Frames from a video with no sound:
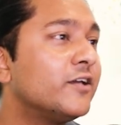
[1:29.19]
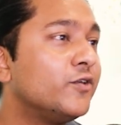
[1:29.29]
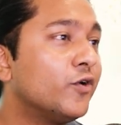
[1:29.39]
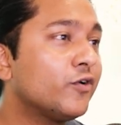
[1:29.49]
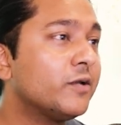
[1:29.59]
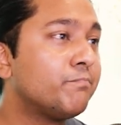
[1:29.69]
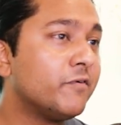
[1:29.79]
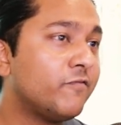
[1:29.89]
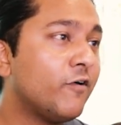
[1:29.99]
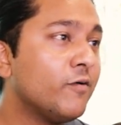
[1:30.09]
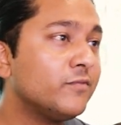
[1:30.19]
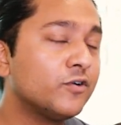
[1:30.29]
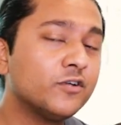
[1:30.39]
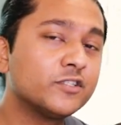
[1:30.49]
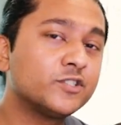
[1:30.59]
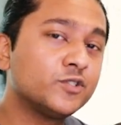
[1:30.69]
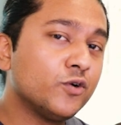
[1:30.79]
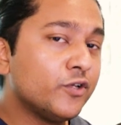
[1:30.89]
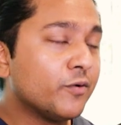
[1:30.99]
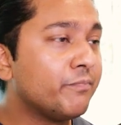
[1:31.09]
You're going to perform, you're going to
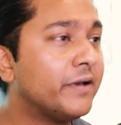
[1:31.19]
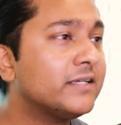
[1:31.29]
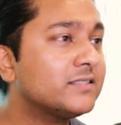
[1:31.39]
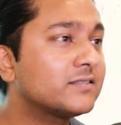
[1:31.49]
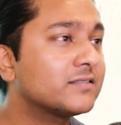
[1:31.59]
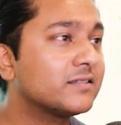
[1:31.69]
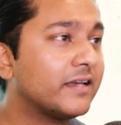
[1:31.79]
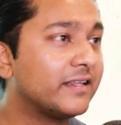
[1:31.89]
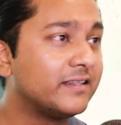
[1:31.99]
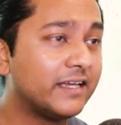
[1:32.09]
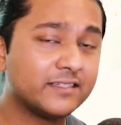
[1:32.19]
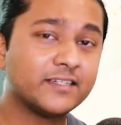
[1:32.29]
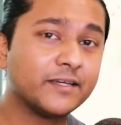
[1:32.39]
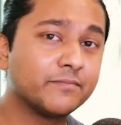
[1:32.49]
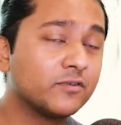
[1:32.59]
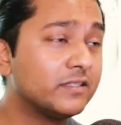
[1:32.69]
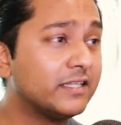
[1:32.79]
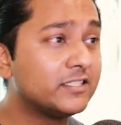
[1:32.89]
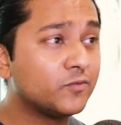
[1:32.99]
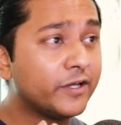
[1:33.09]
show your best at that time. Okay,
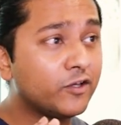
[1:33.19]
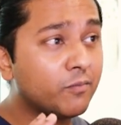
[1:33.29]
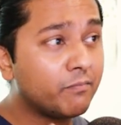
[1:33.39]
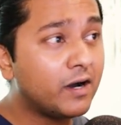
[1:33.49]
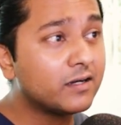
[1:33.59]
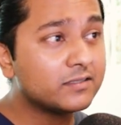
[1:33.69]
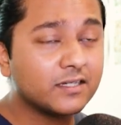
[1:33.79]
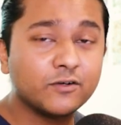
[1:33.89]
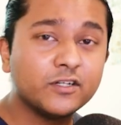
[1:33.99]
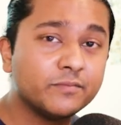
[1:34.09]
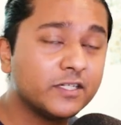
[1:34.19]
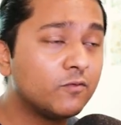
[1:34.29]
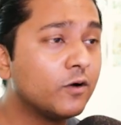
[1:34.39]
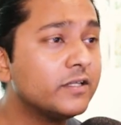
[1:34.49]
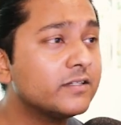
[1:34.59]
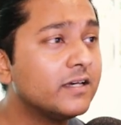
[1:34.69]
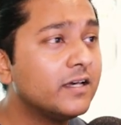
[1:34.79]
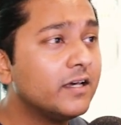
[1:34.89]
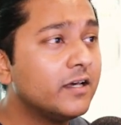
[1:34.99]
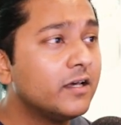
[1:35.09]
that's where your marks are going to be awarded.
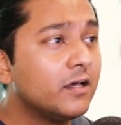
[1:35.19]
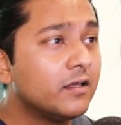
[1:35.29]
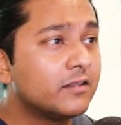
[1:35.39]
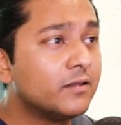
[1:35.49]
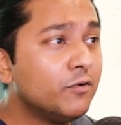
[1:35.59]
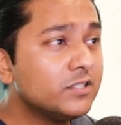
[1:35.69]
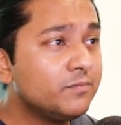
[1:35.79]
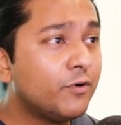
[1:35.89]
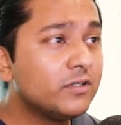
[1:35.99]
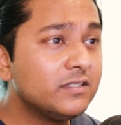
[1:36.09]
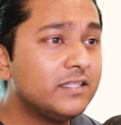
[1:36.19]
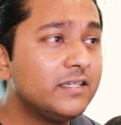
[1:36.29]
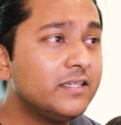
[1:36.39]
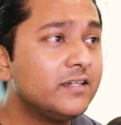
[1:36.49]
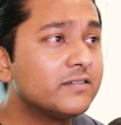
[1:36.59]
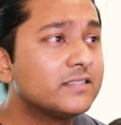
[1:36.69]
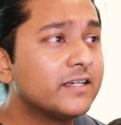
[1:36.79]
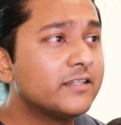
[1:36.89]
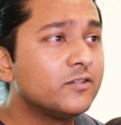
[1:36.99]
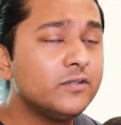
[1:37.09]
The most important thing here is
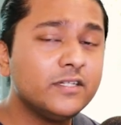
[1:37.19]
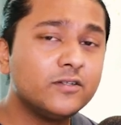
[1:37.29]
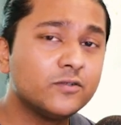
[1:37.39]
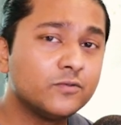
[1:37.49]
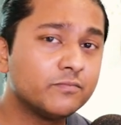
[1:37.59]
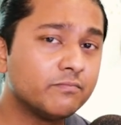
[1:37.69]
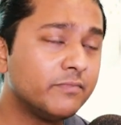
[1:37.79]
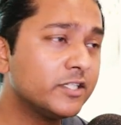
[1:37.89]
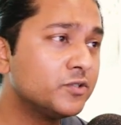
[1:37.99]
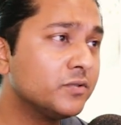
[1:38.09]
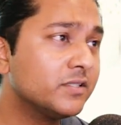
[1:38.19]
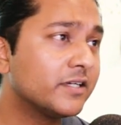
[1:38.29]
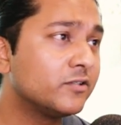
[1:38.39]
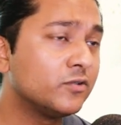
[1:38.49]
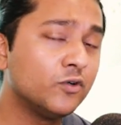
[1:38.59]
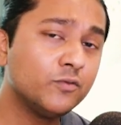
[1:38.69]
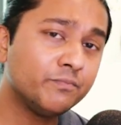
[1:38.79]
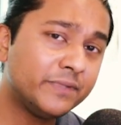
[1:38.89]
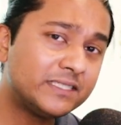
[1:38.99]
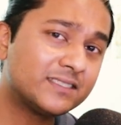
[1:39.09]
that you need to make sure that you
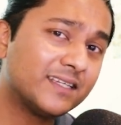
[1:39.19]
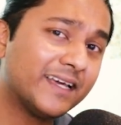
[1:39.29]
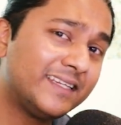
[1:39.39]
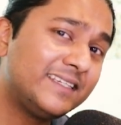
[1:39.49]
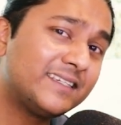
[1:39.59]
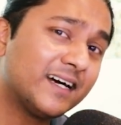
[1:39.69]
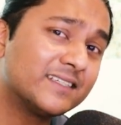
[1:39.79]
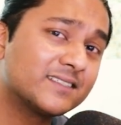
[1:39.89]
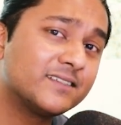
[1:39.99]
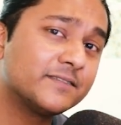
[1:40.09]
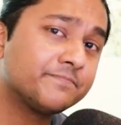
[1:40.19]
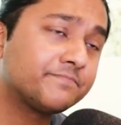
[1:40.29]
don't miss any task.